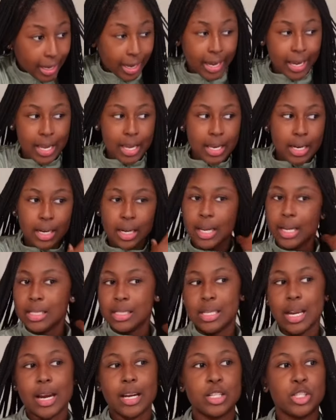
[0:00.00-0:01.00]
and
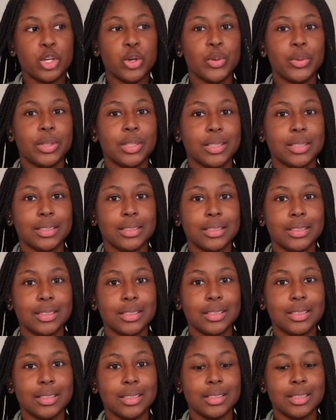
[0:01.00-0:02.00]
it's not a joke
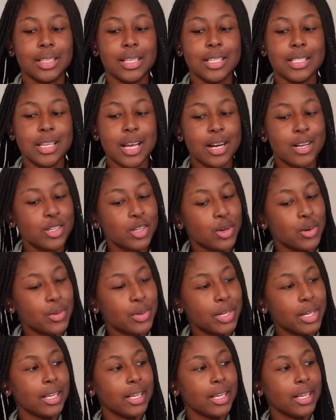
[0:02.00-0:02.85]
it's not a joke.